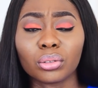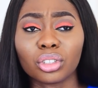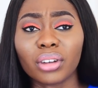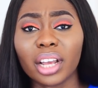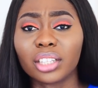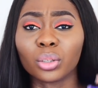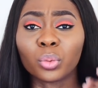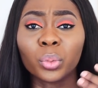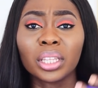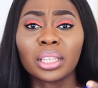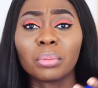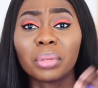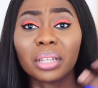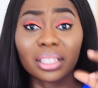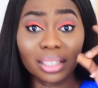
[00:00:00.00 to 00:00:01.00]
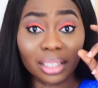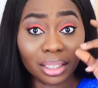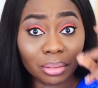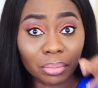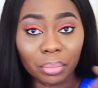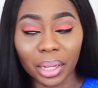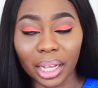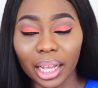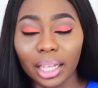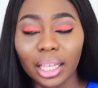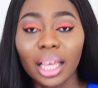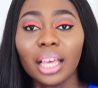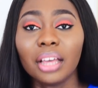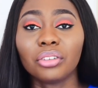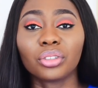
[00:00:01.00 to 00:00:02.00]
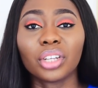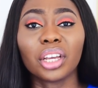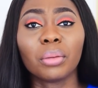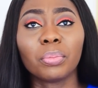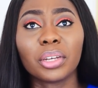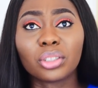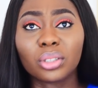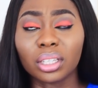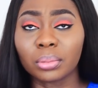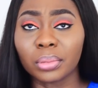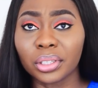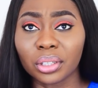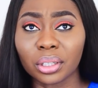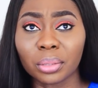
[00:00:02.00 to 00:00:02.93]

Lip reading: to try to win the person back. Try your best to explain